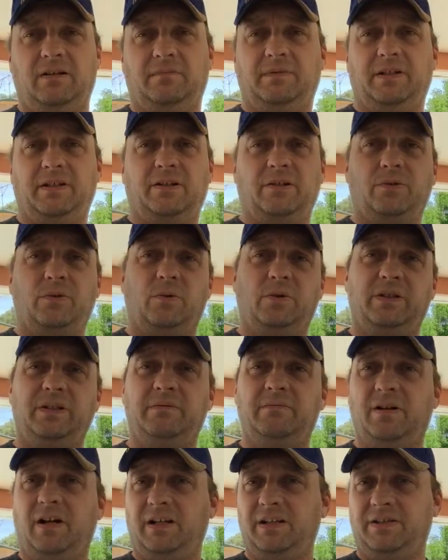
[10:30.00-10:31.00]
like a goalie
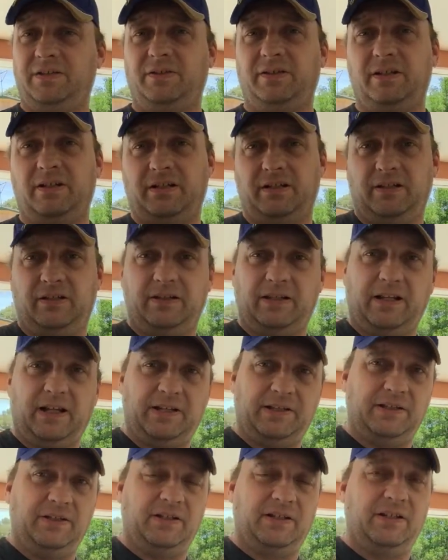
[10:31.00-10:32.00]
in mind, so that
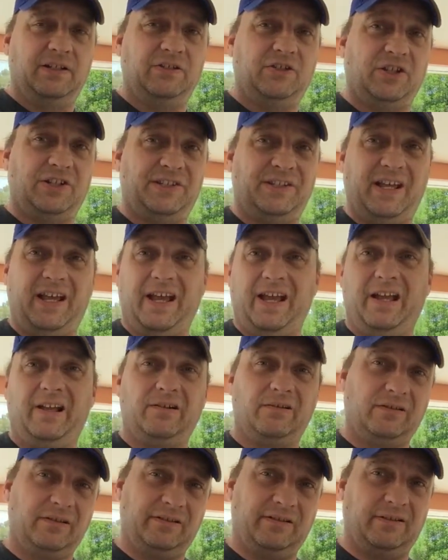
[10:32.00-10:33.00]
you can adjust the
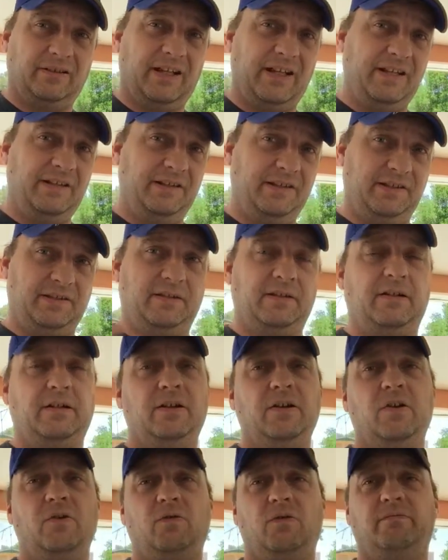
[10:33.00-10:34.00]
angle of the lens.
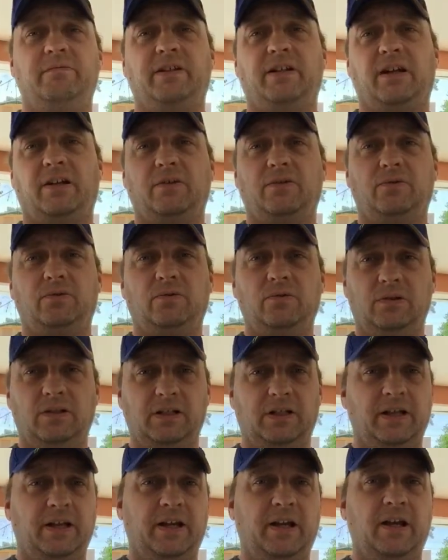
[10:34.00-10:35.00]
Would be kind of cool.
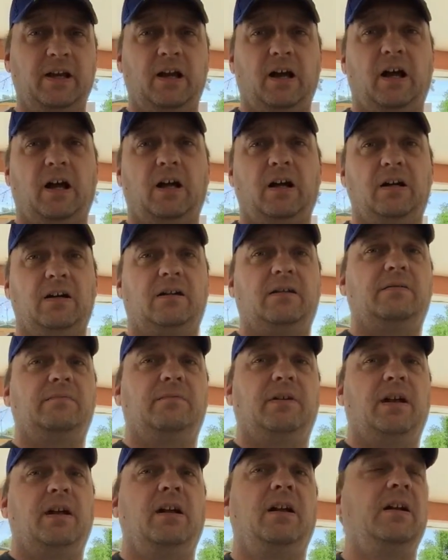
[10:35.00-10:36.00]

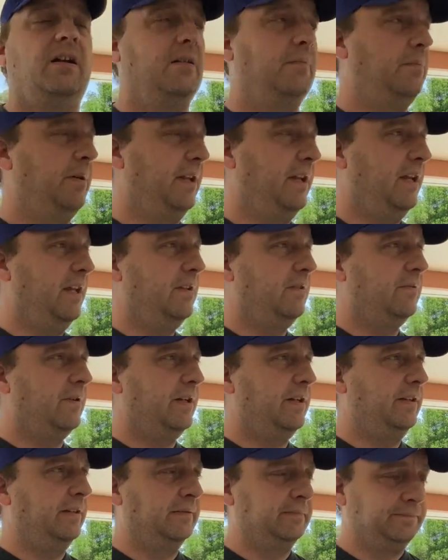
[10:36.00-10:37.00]
But
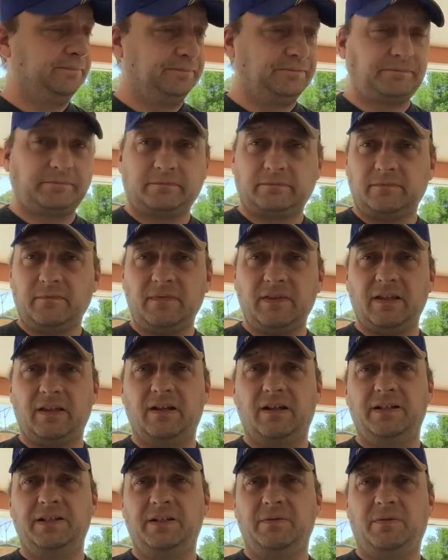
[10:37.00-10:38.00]
anyway,
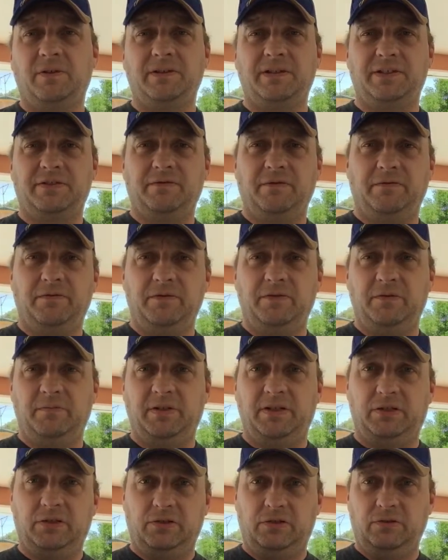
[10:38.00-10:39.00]
I didn't want this review to
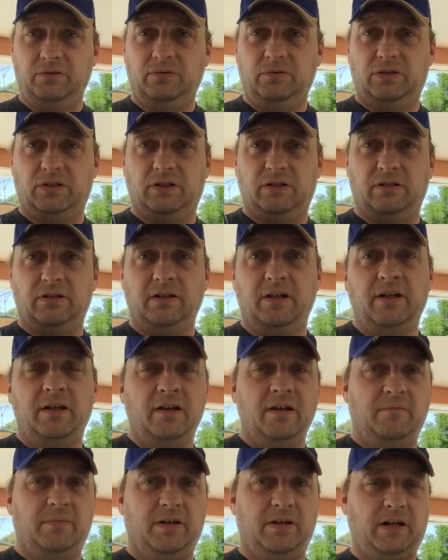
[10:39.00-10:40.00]
be too long,
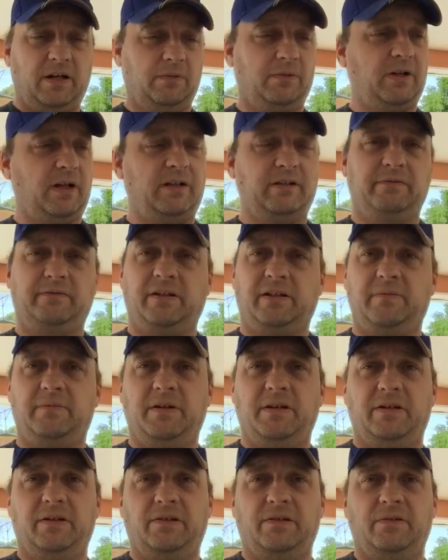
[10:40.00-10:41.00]
but I would highly
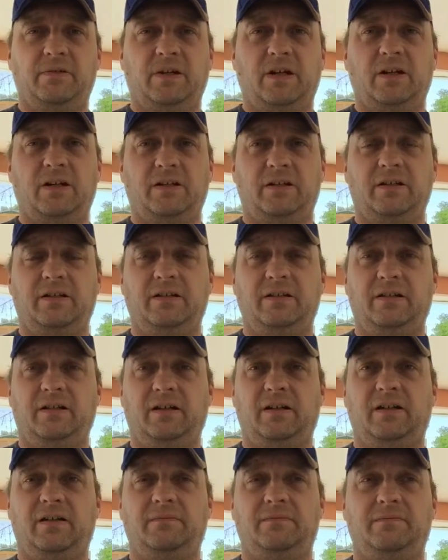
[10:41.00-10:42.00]
recommend the
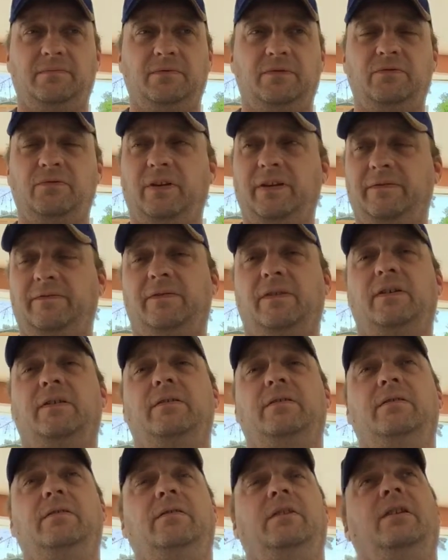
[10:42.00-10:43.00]
UHWK. Great
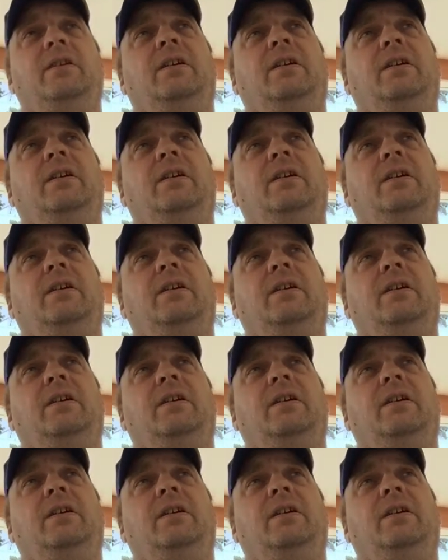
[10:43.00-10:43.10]
fun.